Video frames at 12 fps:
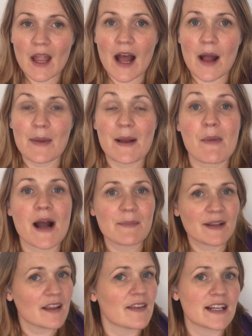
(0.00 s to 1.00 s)
it might
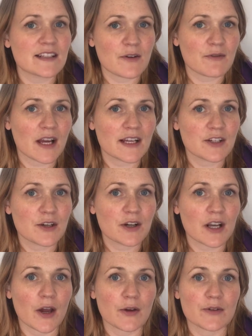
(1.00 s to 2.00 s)
mean that they don't like new
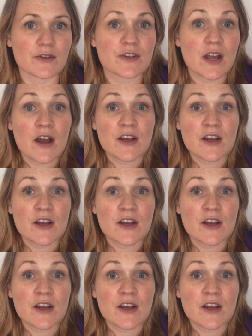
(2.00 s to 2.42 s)
clothes.